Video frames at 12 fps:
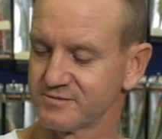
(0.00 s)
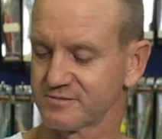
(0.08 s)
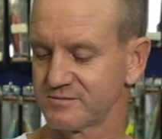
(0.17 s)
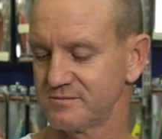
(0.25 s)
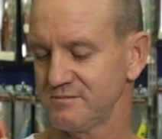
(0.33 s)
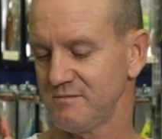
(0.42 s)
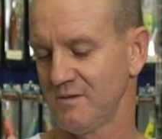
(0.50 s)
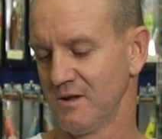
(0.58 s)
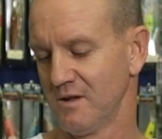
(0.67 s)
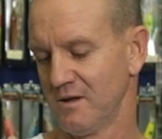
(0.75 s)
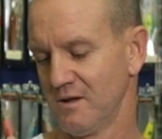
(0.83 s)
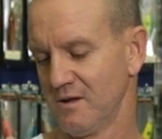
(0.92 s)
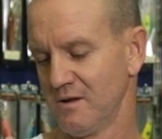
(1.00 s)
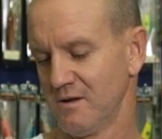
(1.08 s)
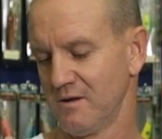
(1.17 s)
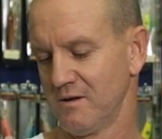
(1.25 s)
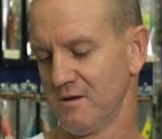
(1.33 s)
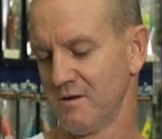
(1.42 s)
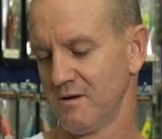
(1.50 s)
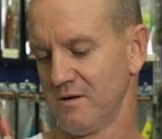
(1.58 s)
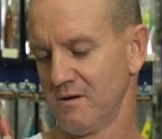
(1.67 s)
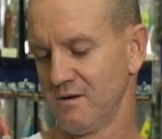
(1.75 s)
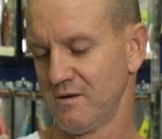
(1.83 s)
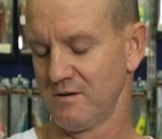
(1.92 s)

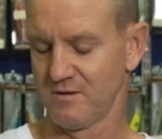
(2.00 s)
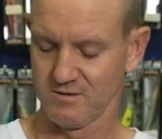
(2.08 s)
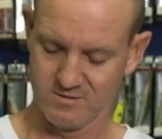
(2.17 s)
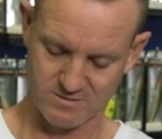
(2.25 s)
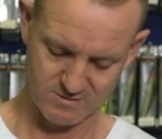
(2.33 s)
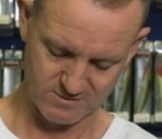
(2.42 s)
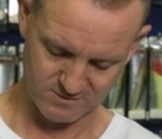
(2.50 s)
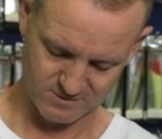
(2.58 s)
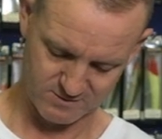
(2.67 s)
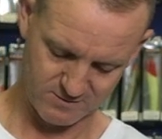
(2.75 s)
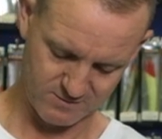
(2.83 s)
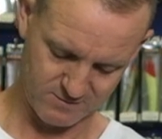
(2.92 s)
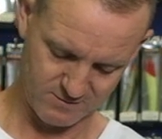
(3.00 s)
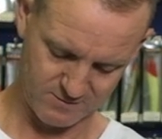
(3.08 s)
No one is speaking in this clip.